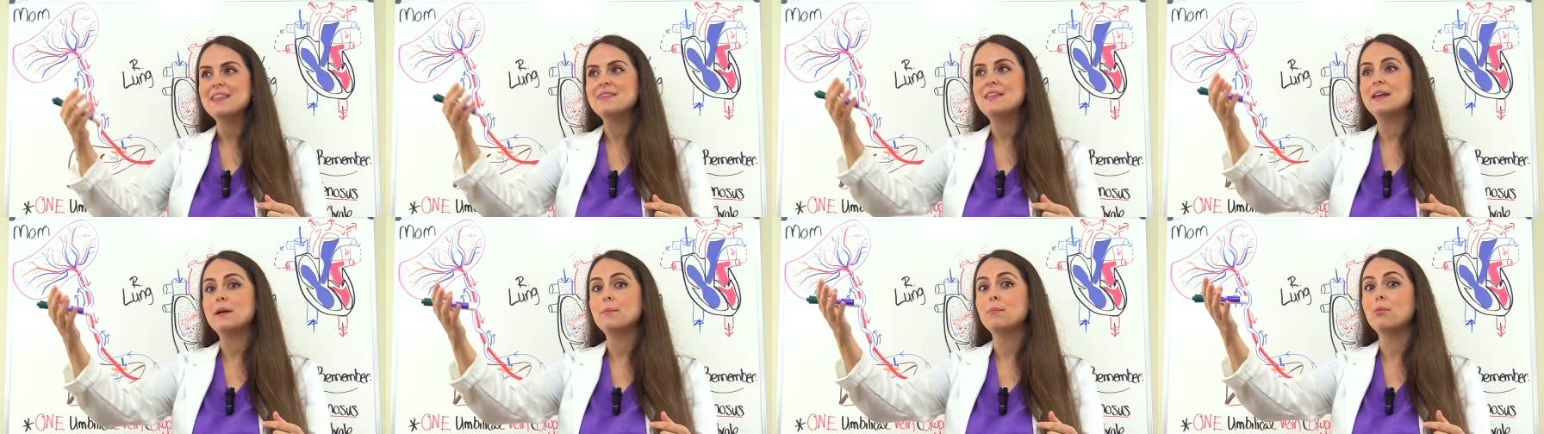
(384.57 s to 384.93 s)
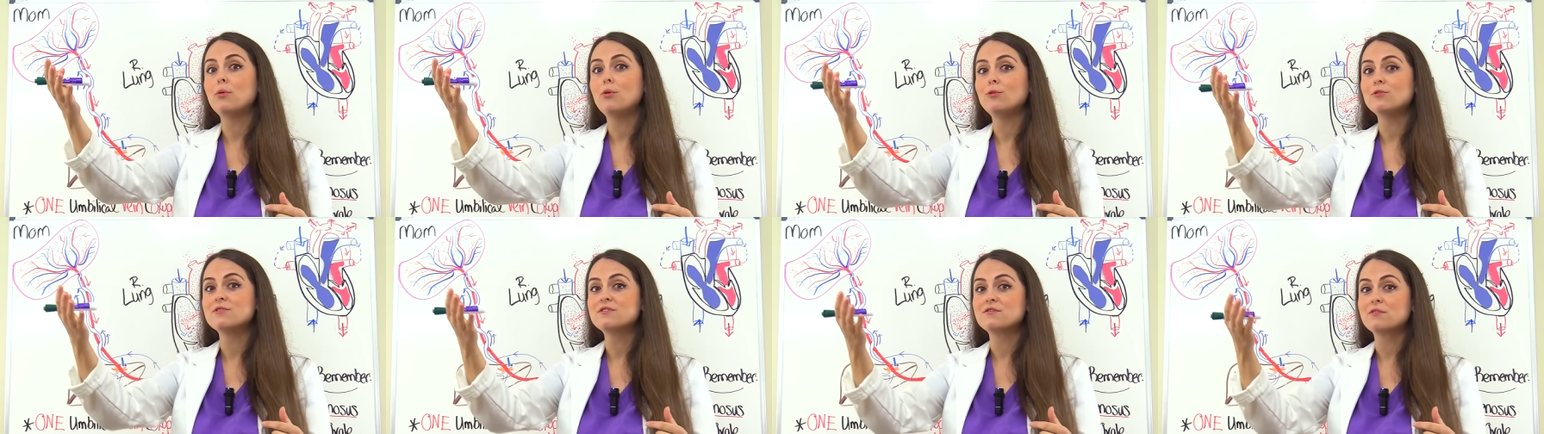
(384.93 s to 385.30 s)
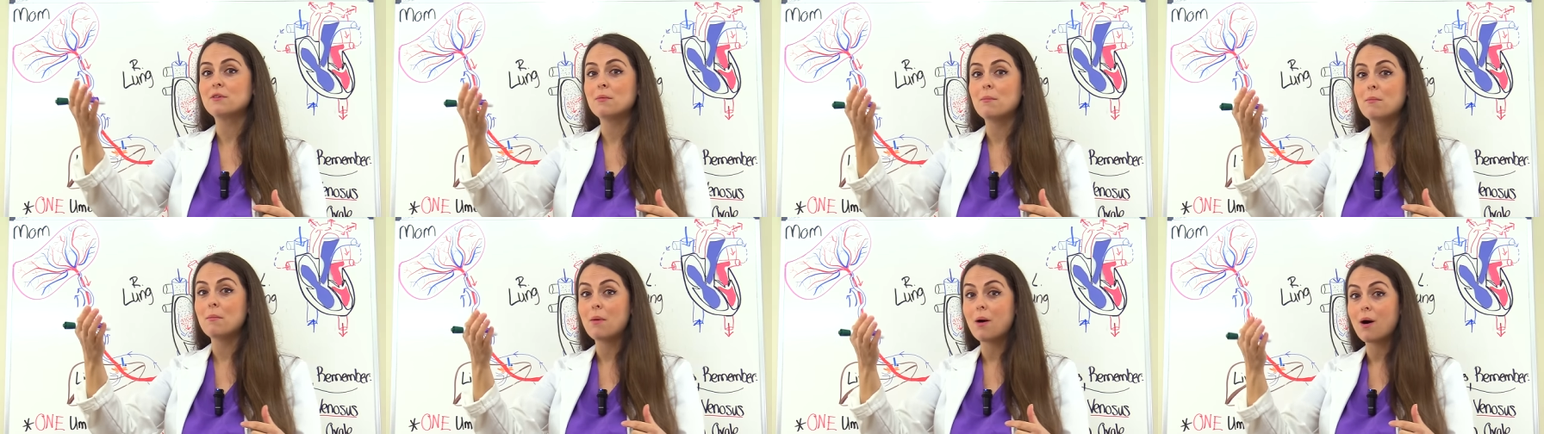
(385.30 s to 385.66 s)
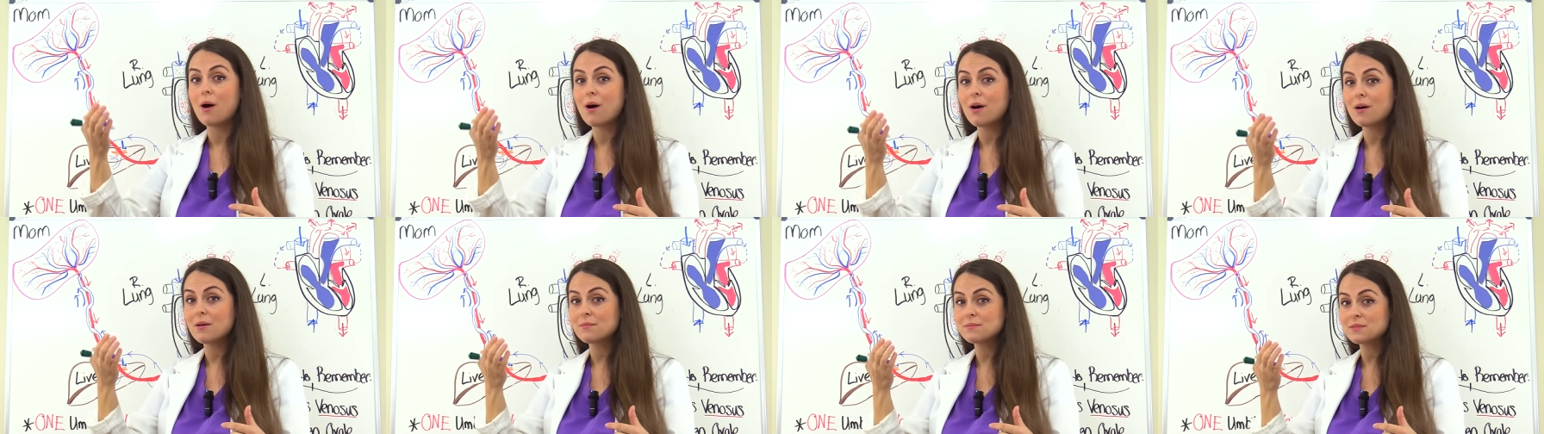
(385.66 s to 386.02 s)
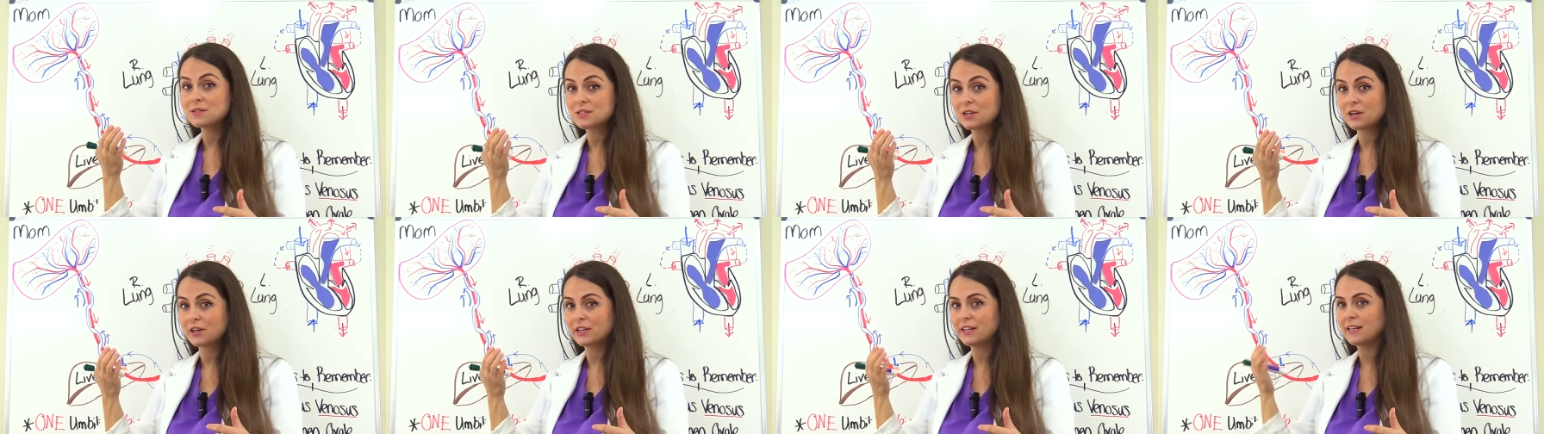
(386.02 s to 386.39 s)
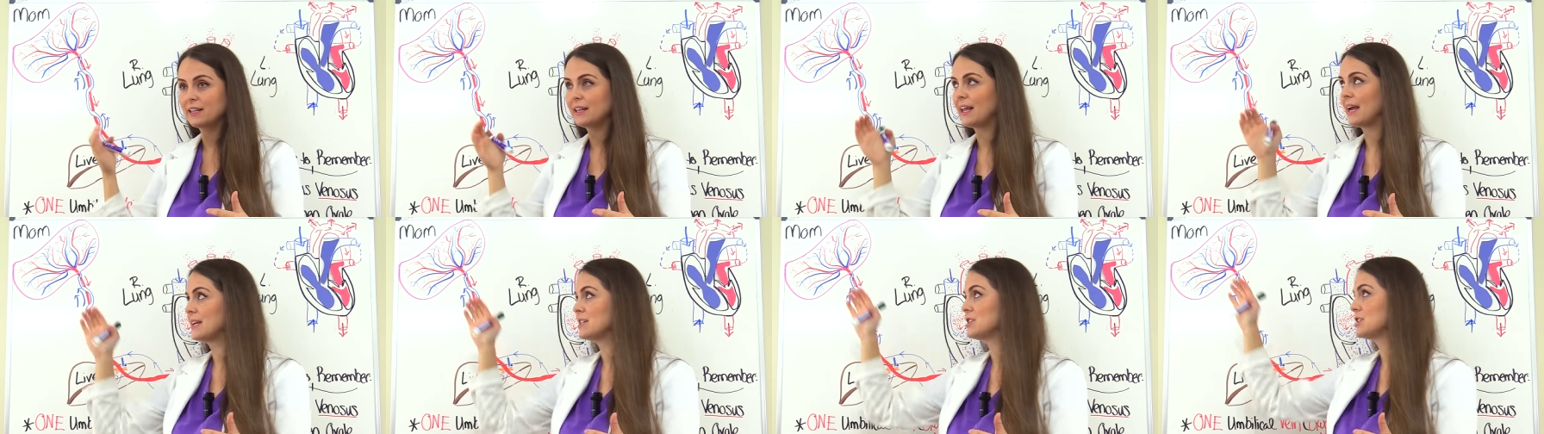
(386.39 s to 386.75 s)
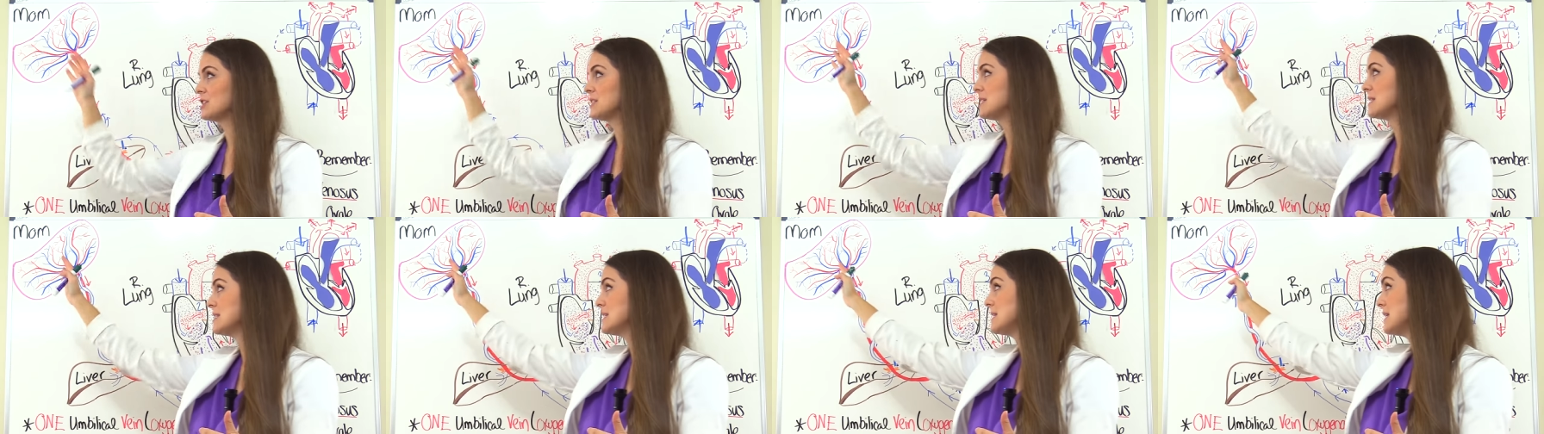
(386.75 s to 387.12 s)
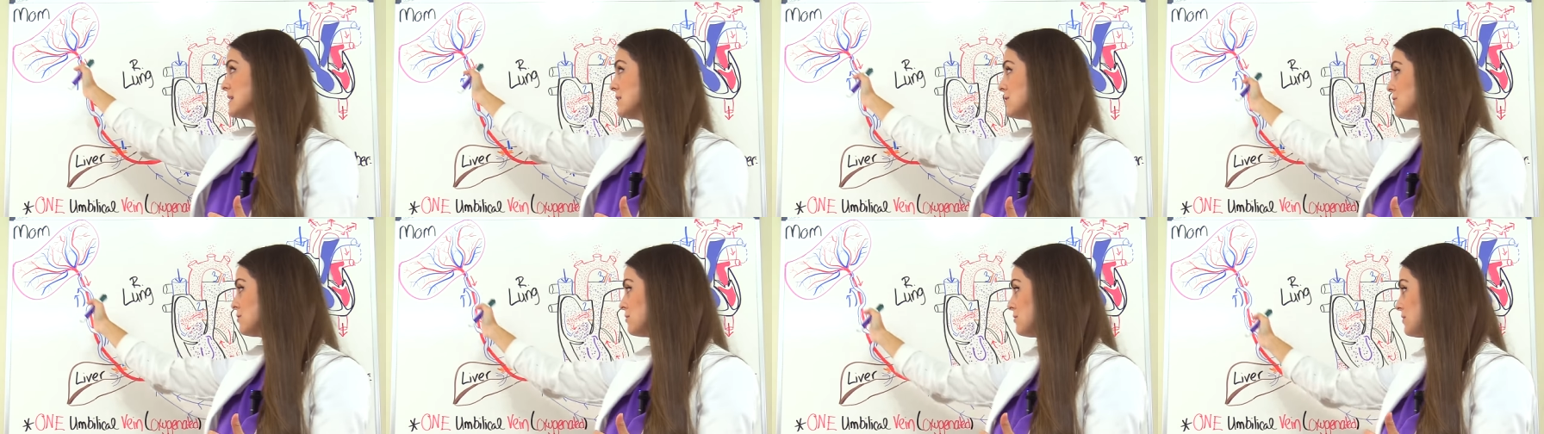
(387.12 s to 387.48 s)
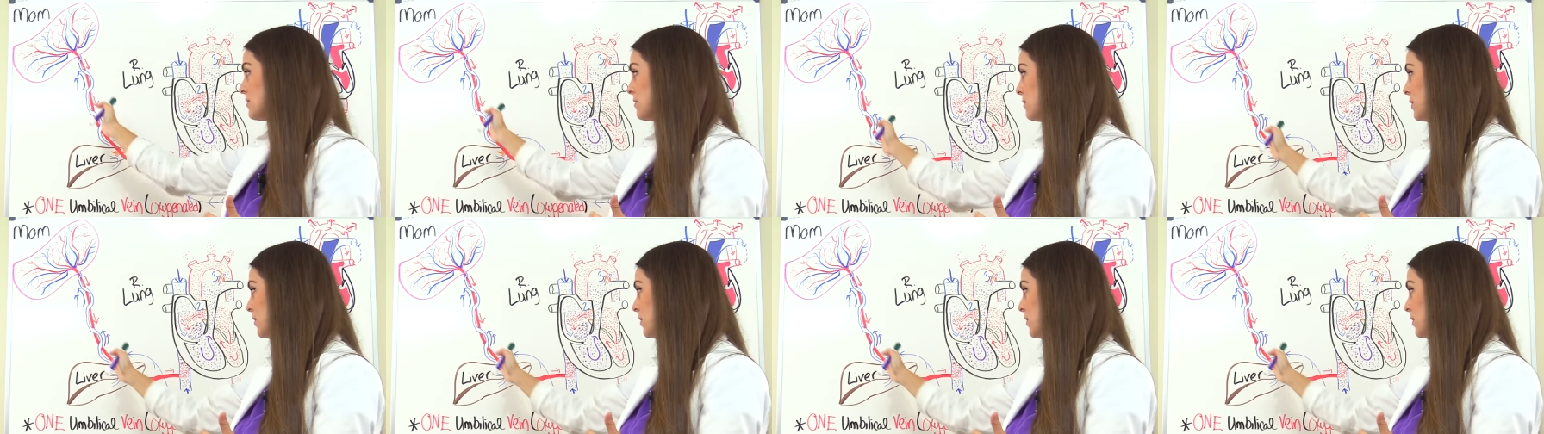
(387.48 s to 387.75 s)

that it pulls from mom's circulation, send it through the